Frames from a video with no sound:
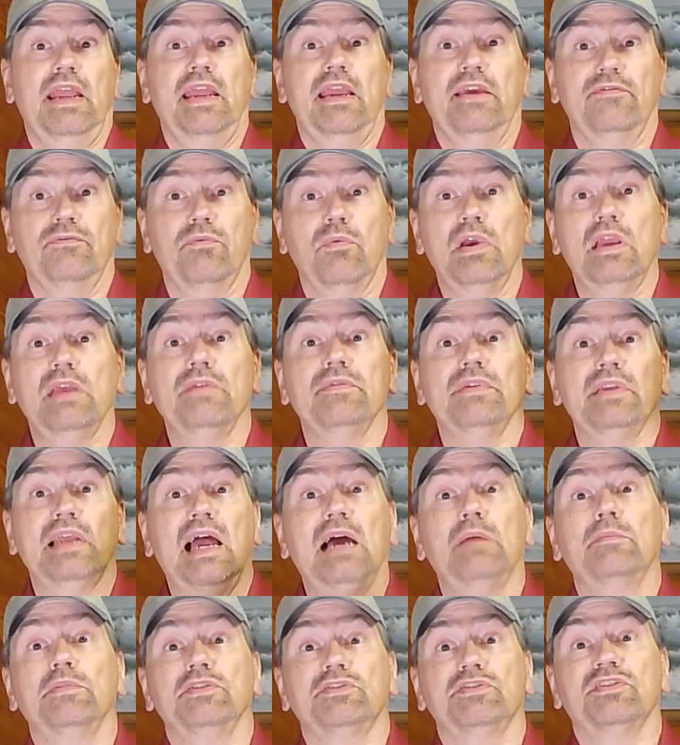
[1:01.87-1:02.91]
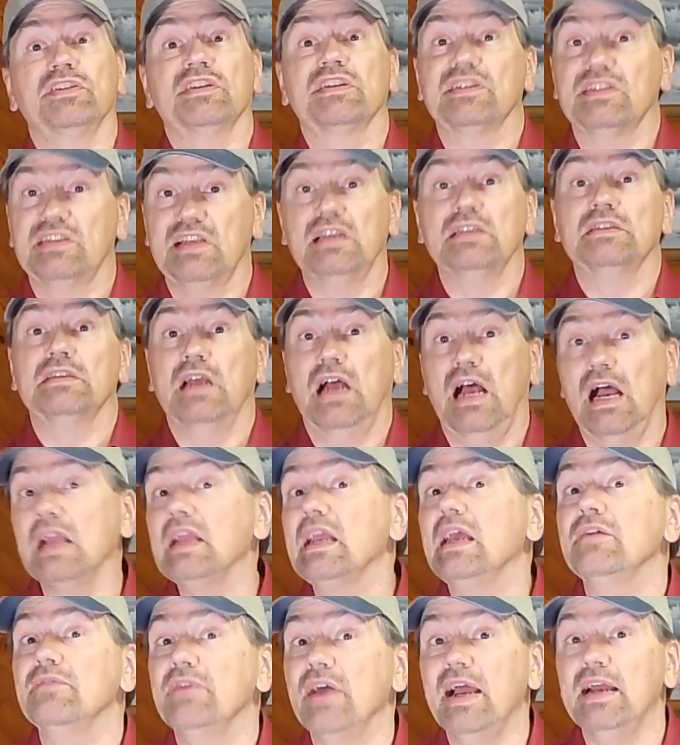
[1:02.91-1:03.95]
half wave and how much success I
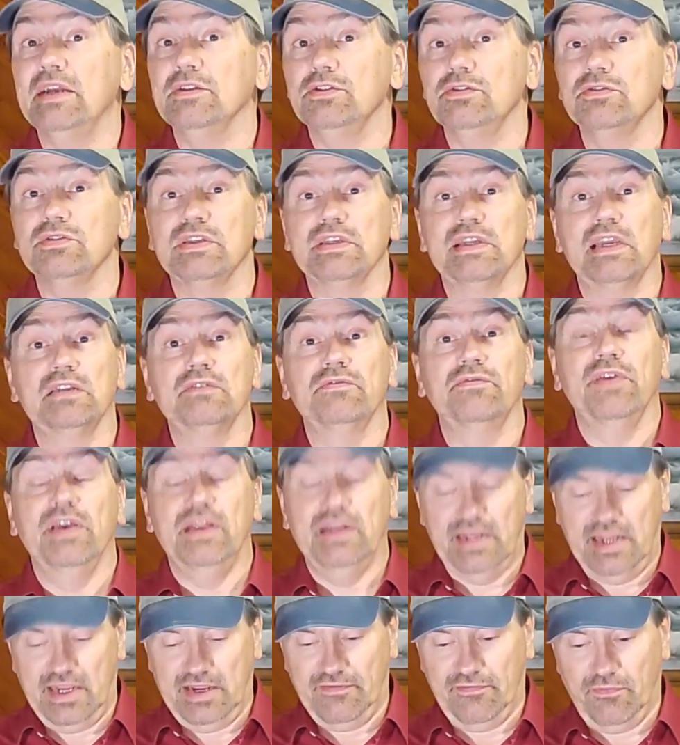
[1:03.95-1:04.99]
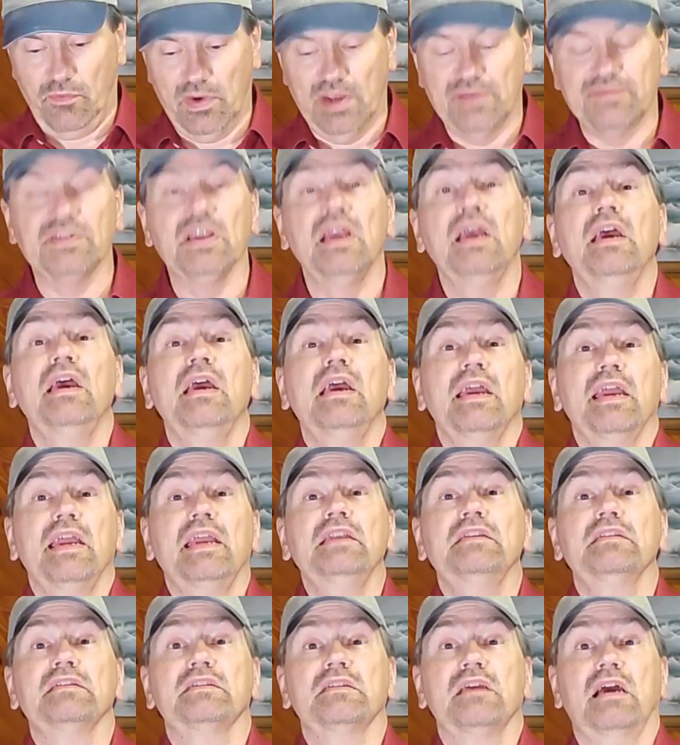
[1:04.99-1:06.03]
have had using end-fed half waves,
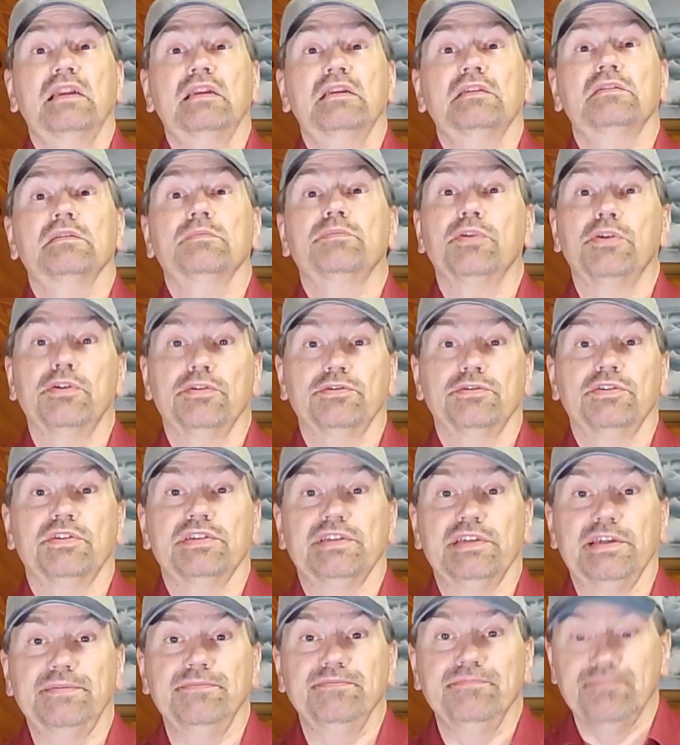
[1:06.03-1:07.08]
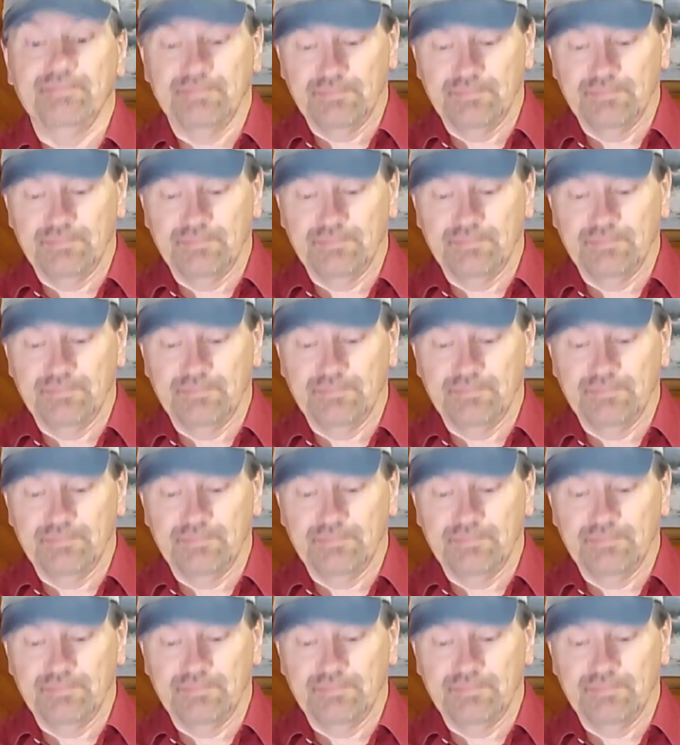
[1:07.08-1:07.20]
he decided to purchase it.